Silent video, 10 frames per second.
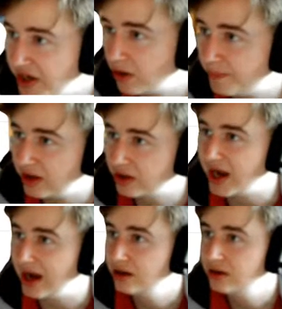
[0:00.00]

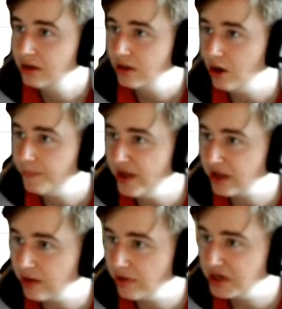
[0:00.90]
Opelka.
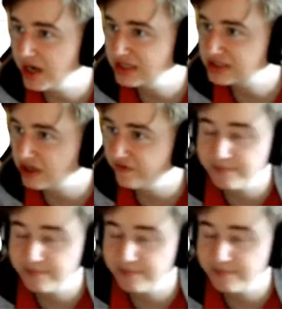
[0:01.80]
Opelka with a nice serve.